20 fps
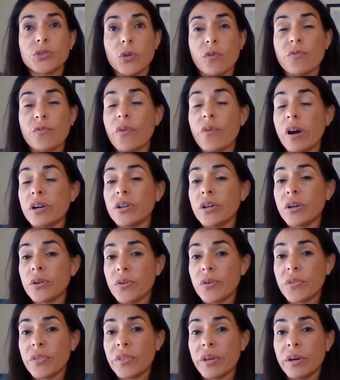So
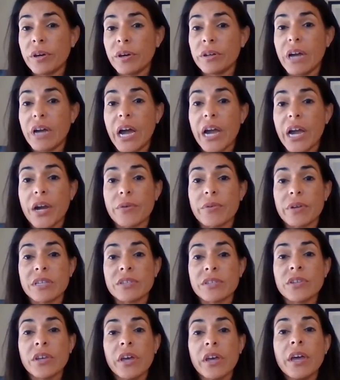far, none of the
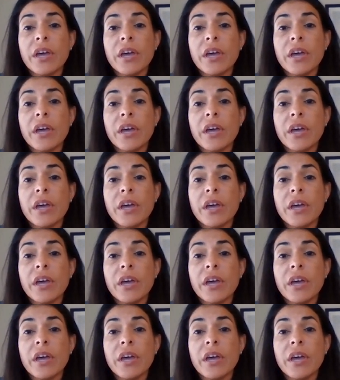IRS